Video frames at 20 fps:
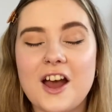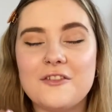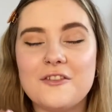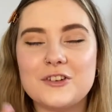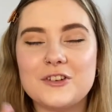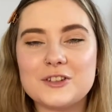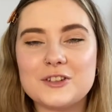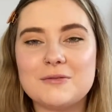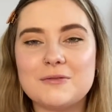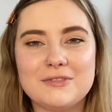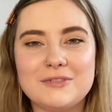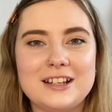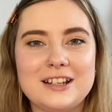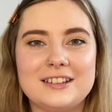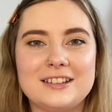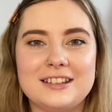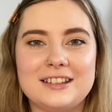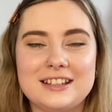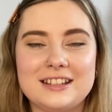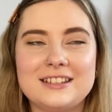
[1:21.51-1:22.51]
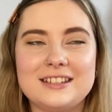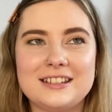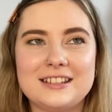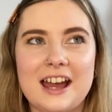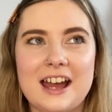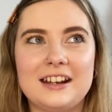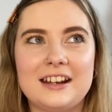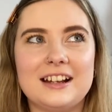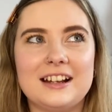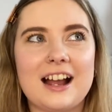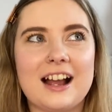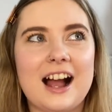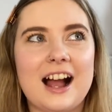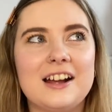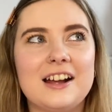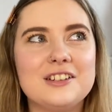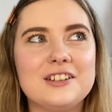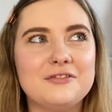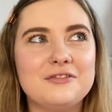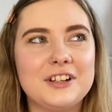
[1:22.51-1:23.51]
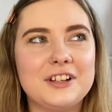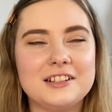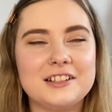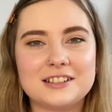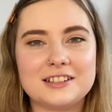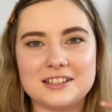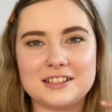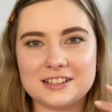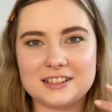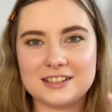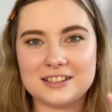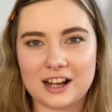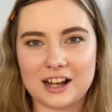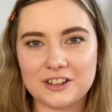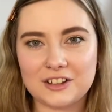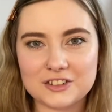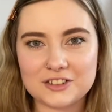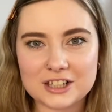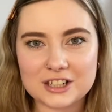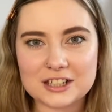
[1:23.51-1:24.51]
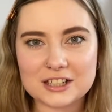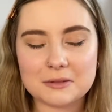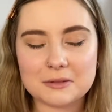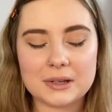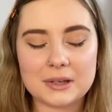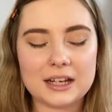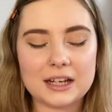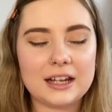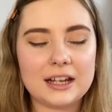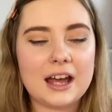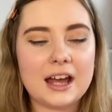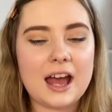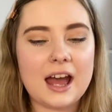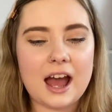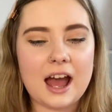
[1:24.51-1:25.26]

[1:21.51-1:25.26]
For some reason this scent kind of feels nostalgic to me.